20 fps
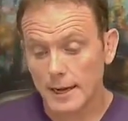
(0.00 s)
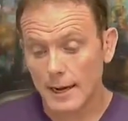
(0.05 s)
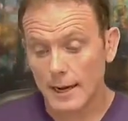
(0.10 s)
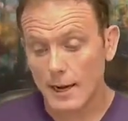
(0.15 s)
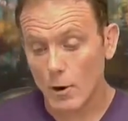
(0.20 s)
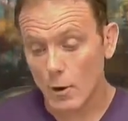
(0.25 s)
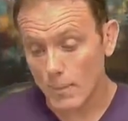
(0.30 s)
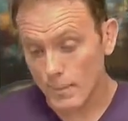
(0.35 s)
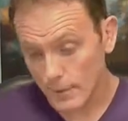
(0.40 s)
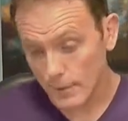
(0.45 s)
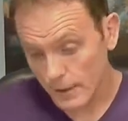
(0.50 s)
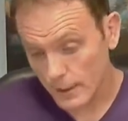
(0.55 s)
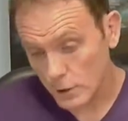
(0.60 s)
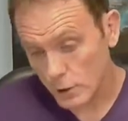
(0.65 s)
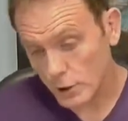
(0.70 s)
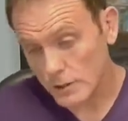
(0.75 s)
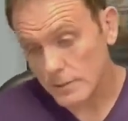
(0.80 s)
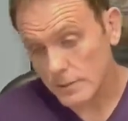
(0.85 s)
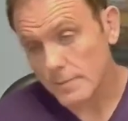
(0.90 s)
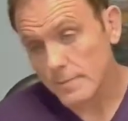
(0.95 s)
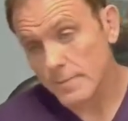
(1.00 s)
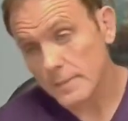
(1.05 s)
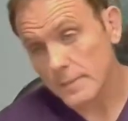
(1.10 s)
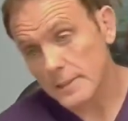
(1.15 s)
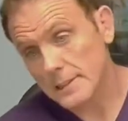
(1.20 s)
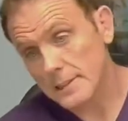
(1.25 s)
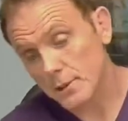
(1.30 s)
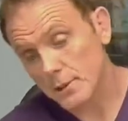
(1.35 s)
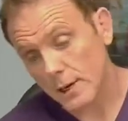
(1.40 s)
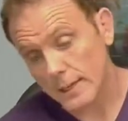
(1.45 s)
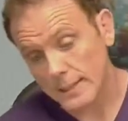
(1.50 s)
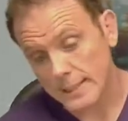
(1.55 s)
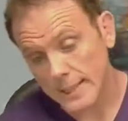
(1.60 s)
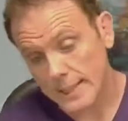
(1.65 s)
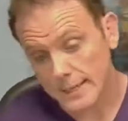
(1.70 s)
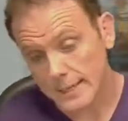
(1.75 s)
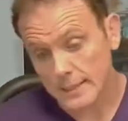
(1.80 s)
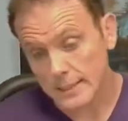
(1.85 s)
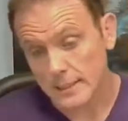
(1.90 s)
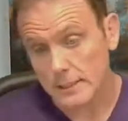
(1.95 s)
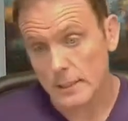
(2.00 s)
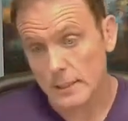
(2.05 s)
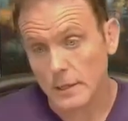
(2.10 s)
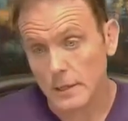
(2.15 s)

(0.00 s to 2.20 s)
uh, operation trying to get at this